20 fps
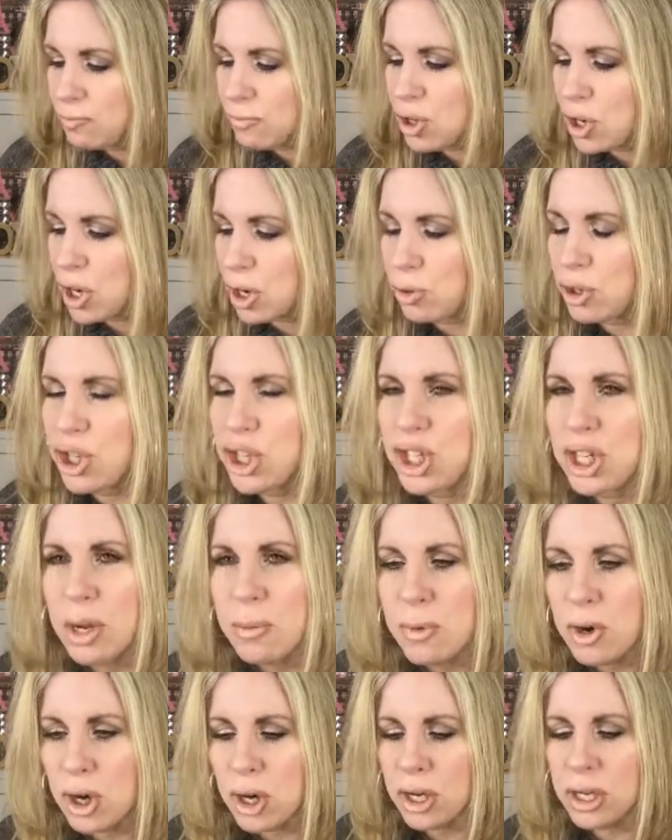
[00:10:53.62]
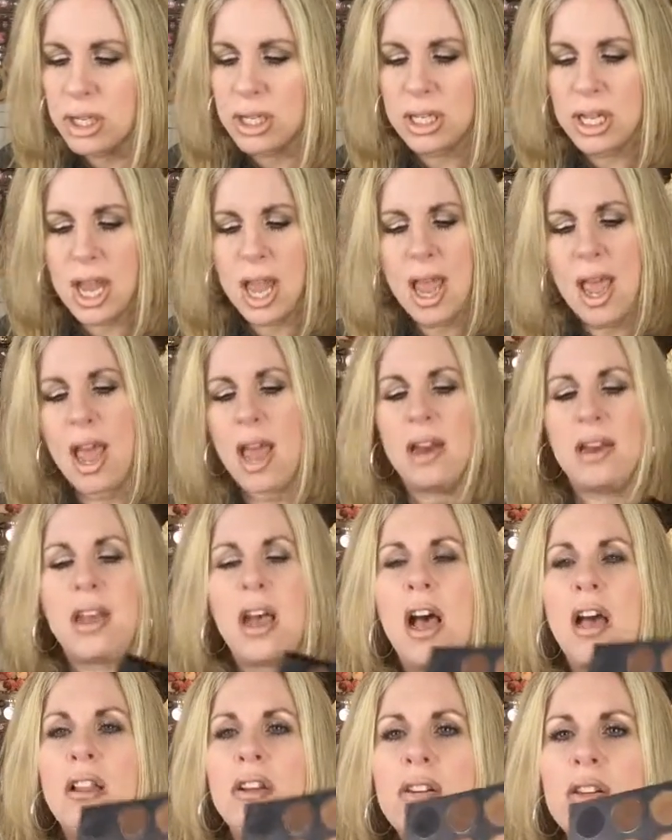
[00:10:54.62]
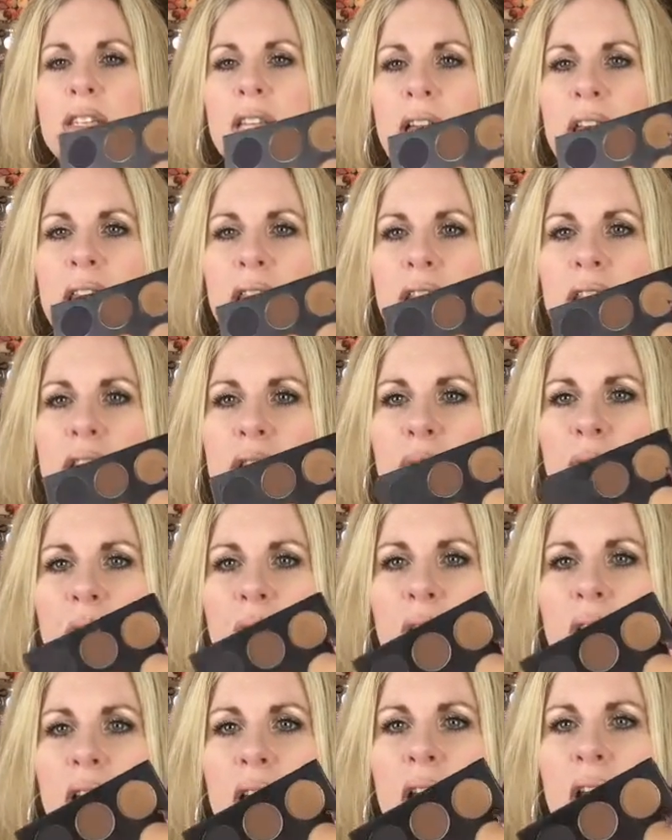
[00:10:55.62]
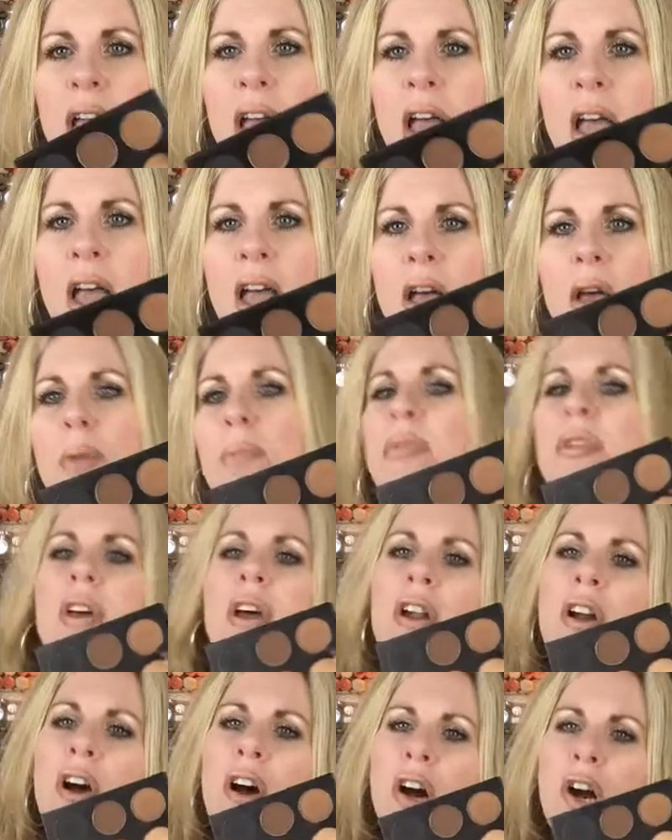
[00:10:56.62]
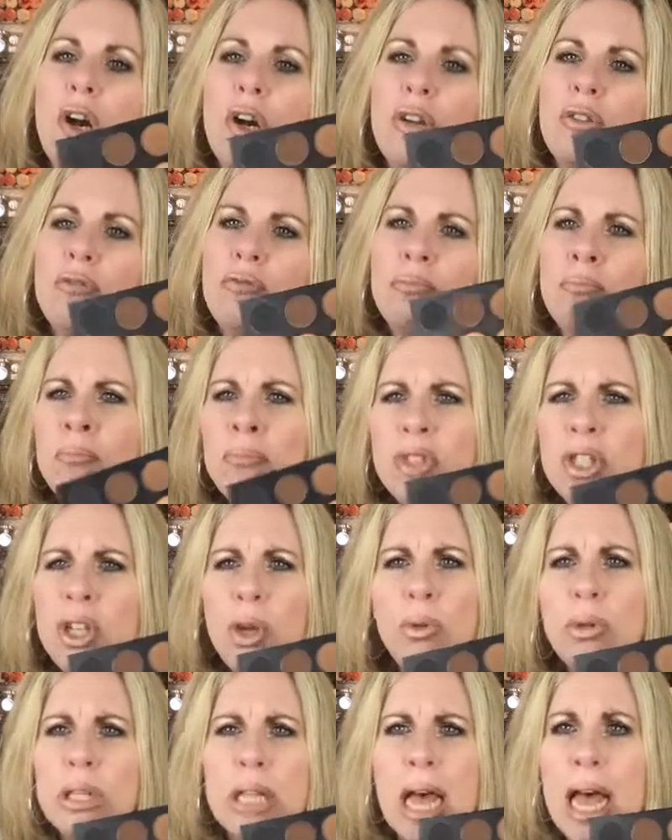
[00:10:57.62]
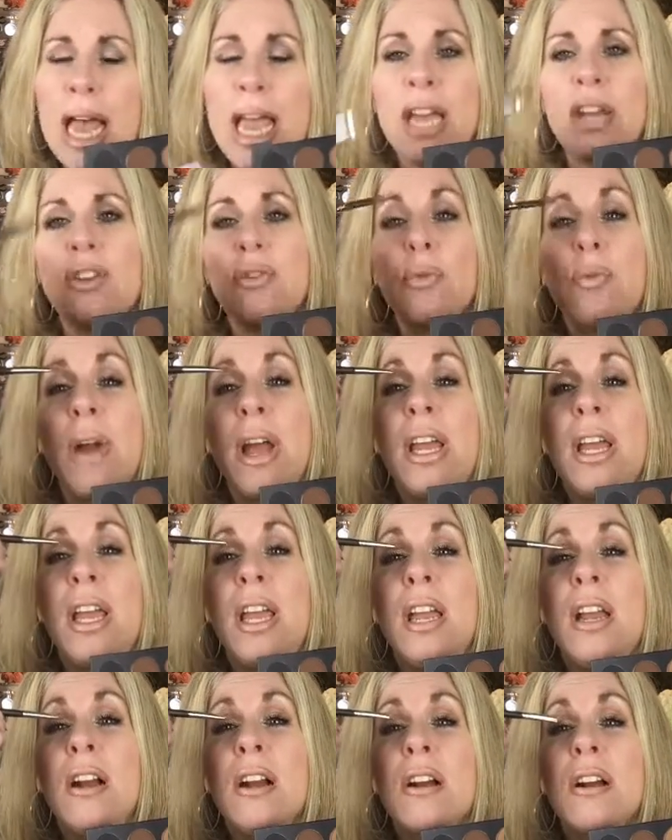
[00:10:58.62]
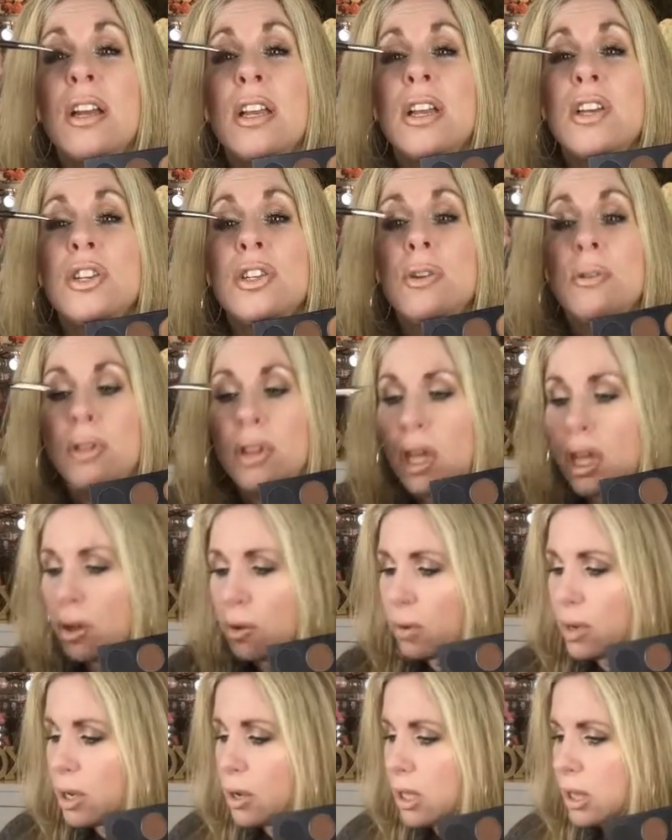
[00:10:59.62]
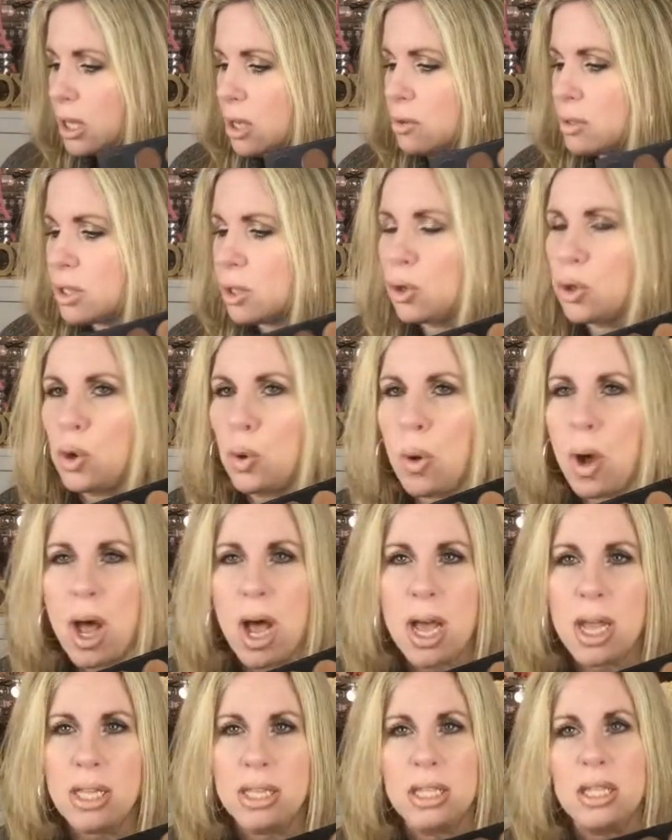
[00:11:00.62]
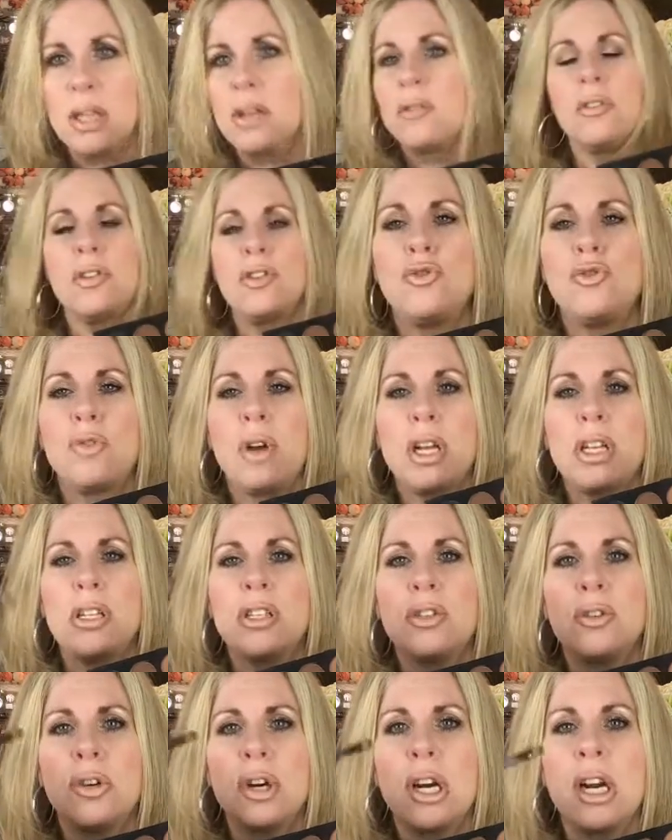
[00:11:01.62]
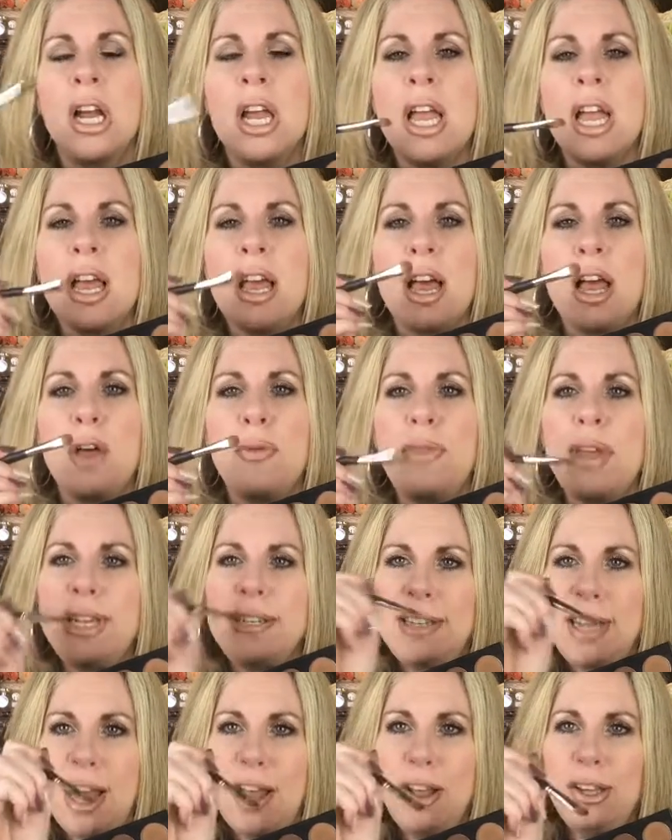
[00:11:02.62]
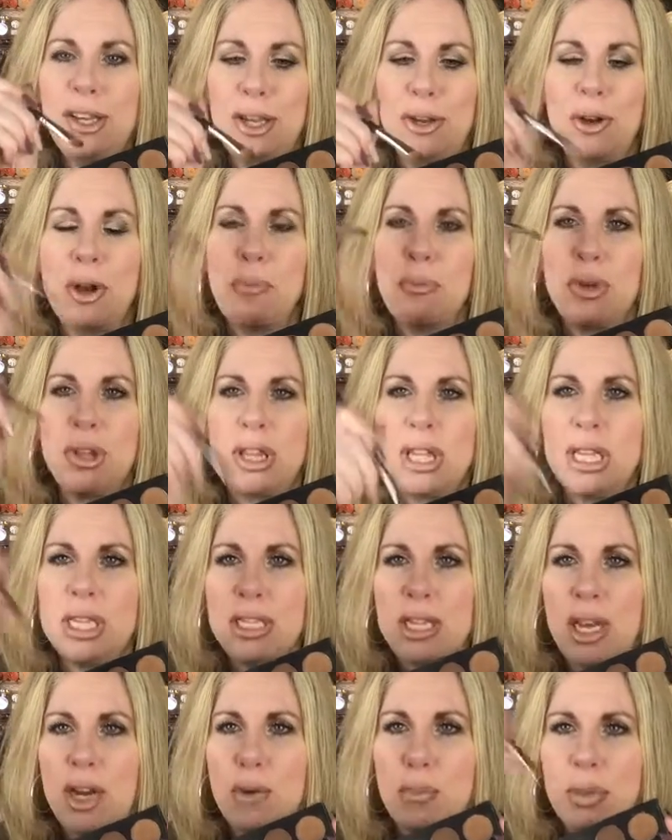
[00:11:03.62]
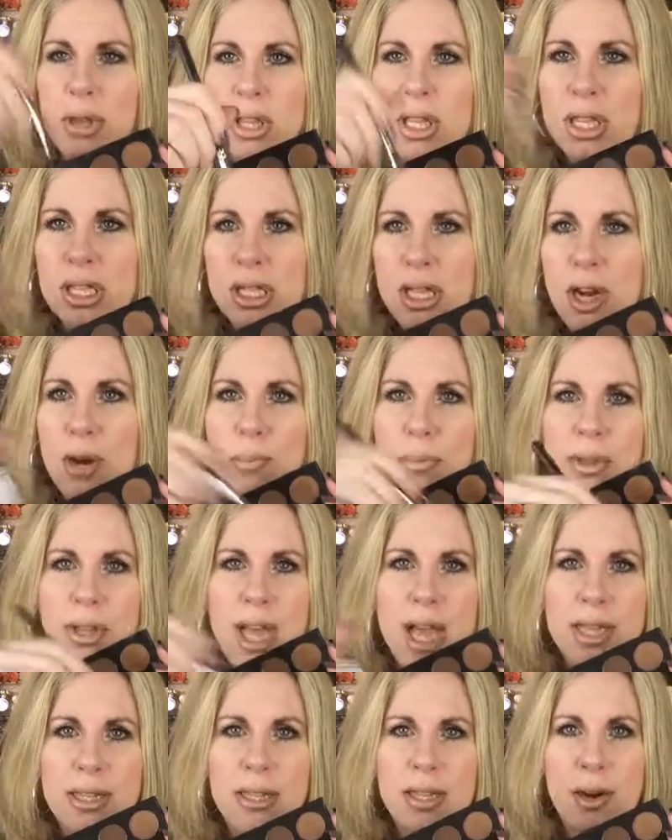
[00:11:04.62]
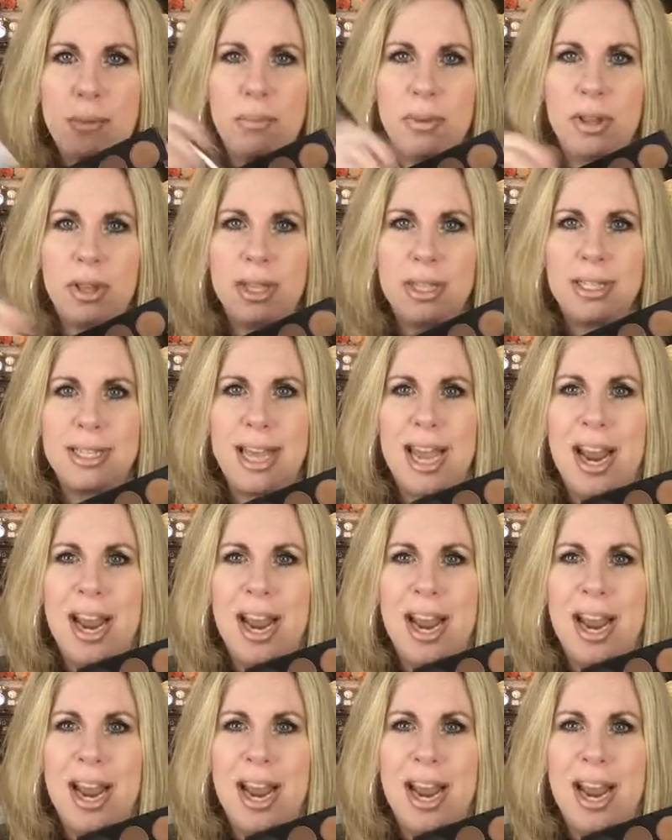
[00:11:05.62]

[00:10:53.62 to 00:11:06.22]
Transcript: you know, shimmers and colors like this one um, that are so light right here. Because you think when you get those little quads at the, the drugstore, um, they tell you, put this here, put this there, put that there, put this